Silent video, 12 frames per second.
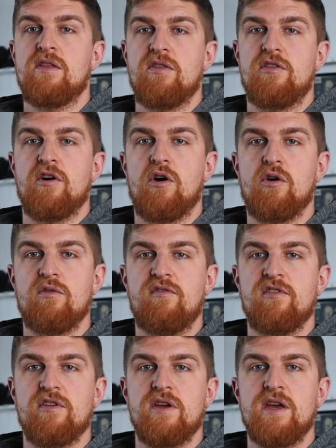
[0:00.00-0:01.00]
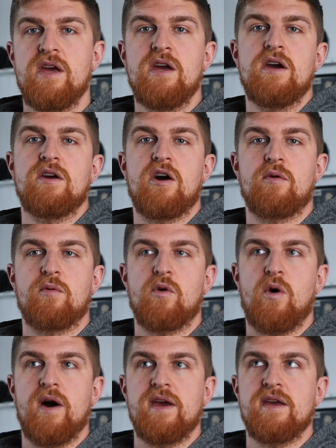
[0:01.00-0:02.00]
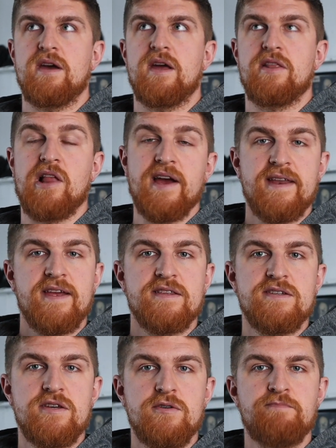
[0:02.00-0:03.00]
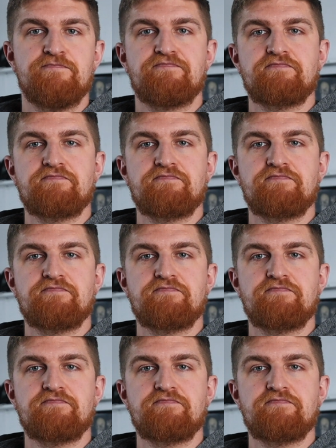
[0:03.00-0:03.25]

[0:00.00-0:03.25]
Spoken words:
that hopefully are quite enlightening to you